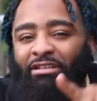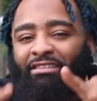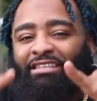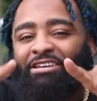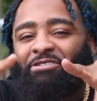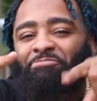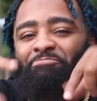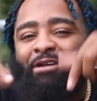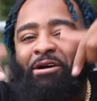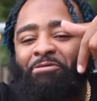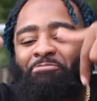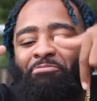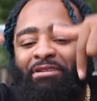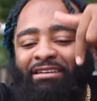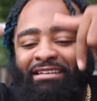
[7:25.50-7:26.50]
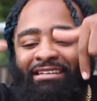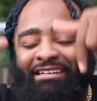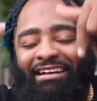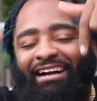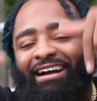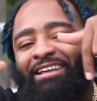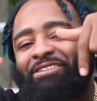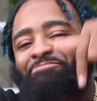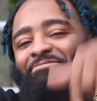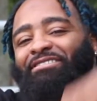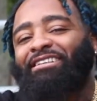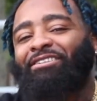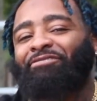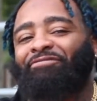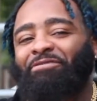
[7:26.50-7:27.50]
thing about me, I am a
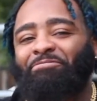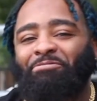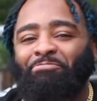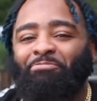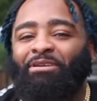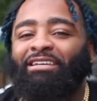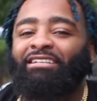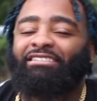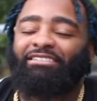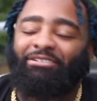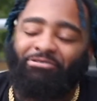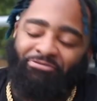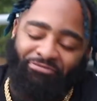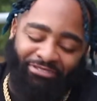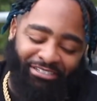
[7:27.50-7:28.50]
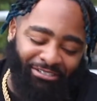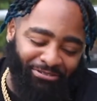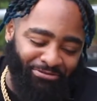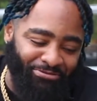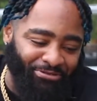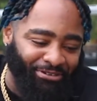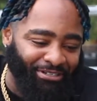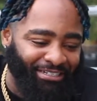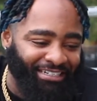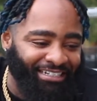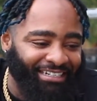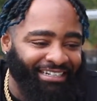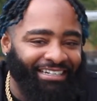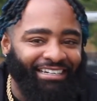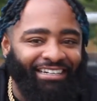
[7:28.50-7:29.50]
nigga from the beach though, for sure.
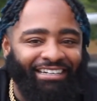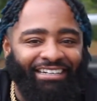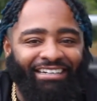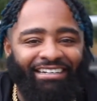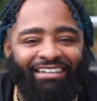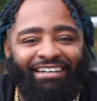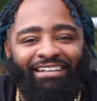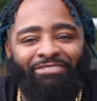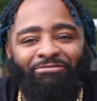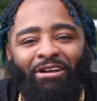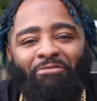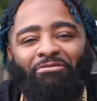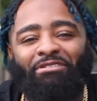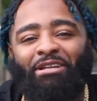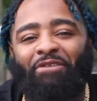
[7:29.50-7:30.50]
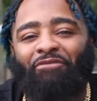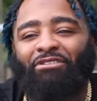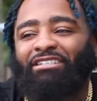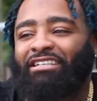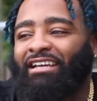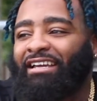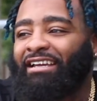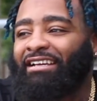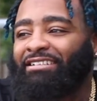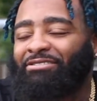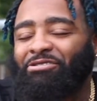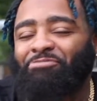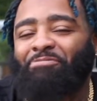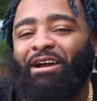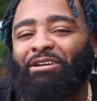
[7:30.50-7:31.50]
Yeah. That's that would never change,
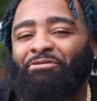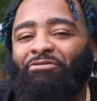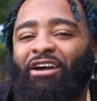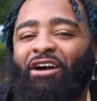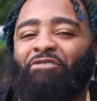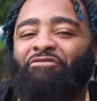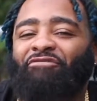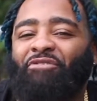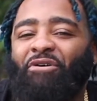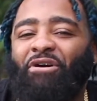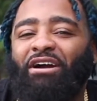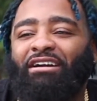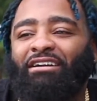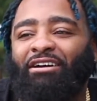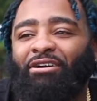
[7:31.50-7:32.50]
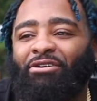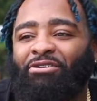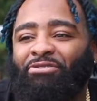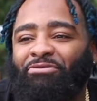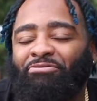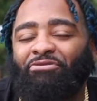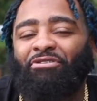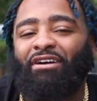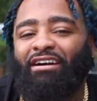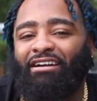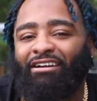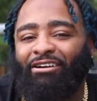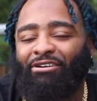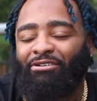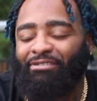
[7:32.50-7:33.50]
no matter how far I go, where I go.